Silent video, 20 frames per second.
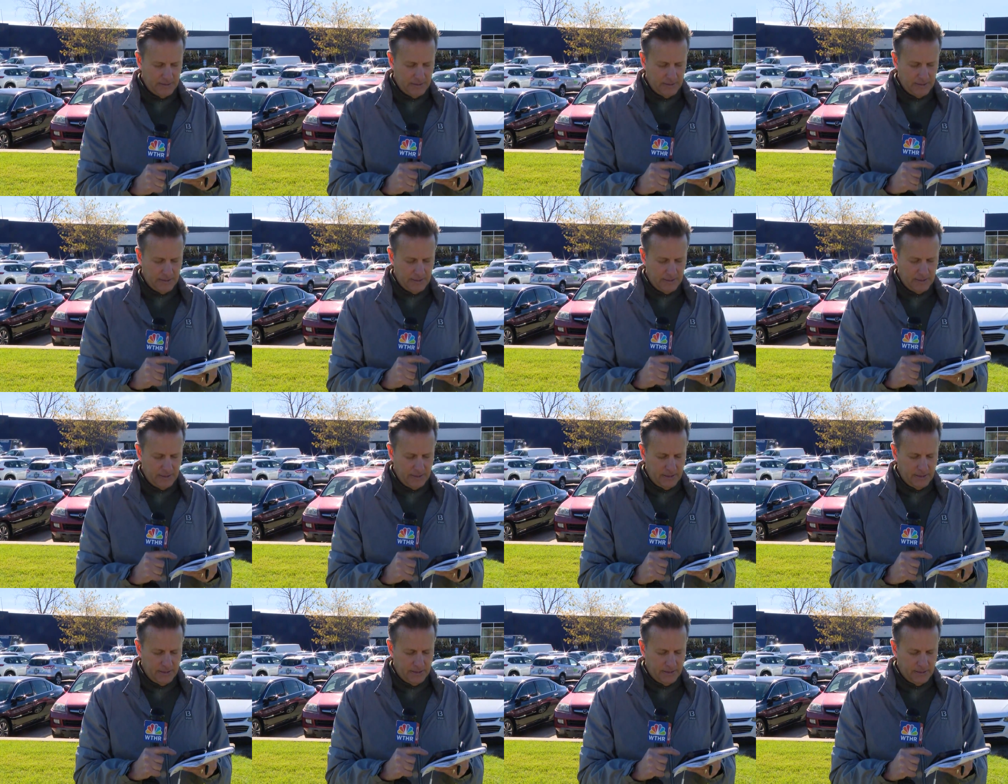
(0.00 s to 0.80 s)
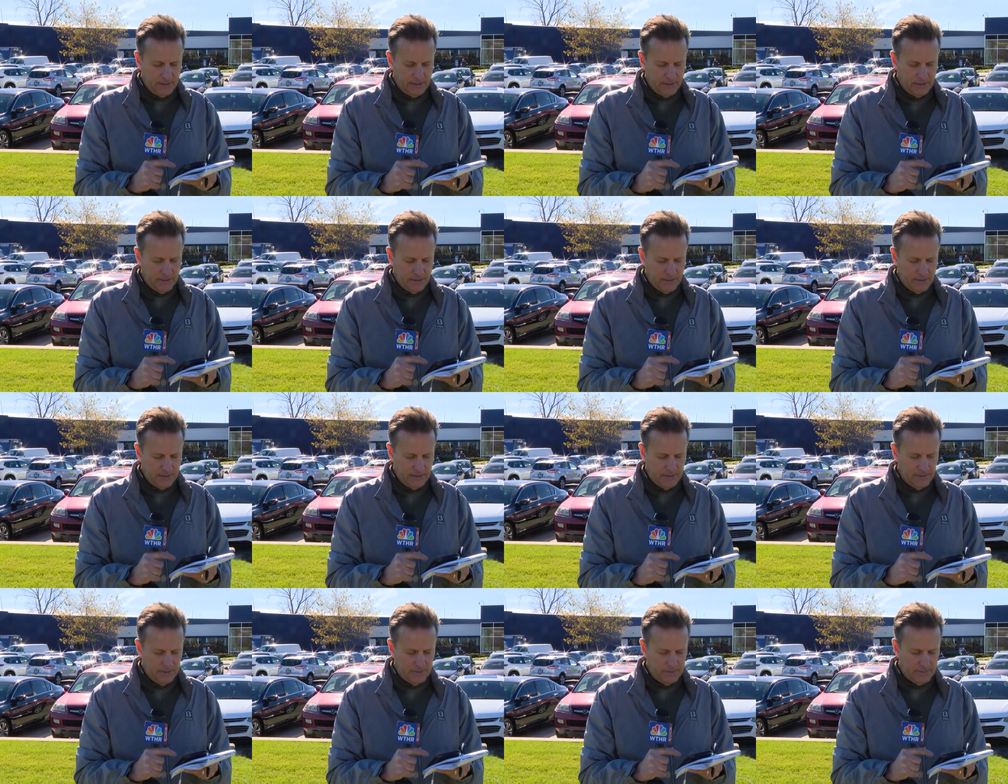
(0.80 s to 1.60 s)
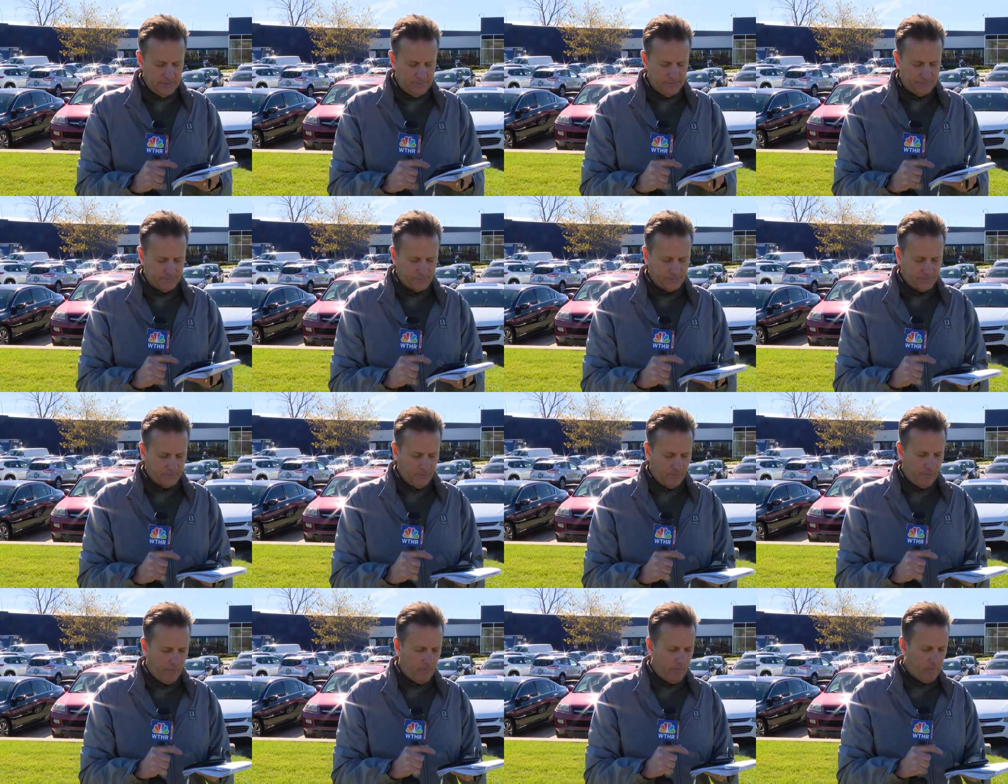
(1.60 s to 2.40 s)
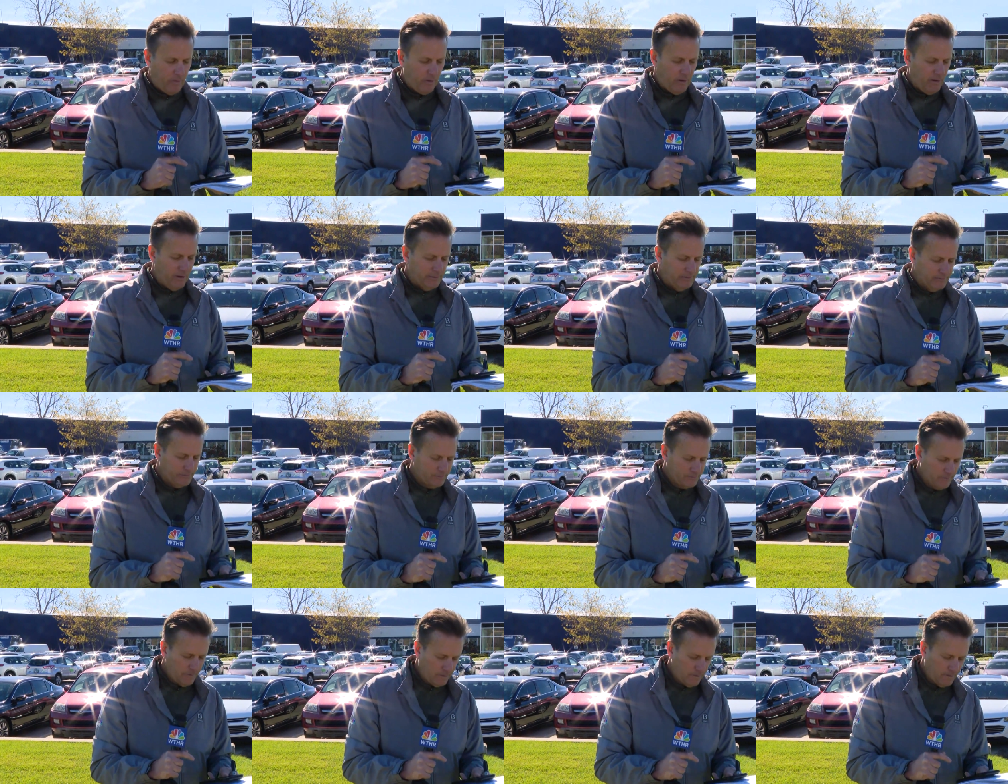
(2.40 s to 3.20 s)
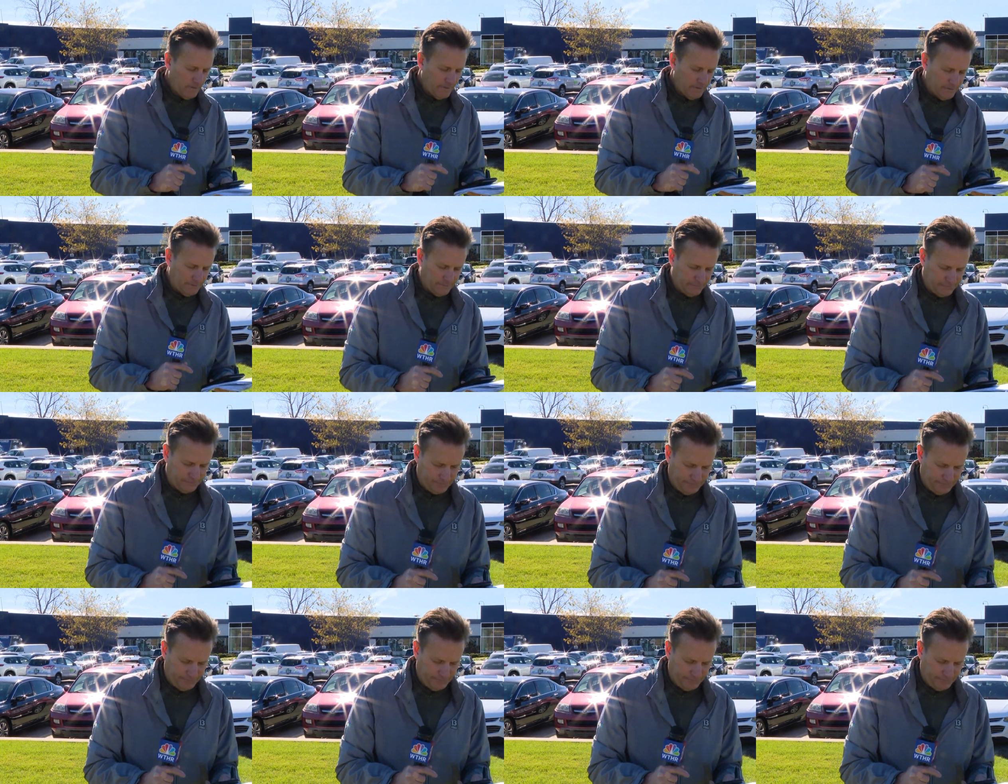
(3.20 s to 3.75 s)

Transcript: Uh, I see you're looking at your, your, your iPad there. Are you learning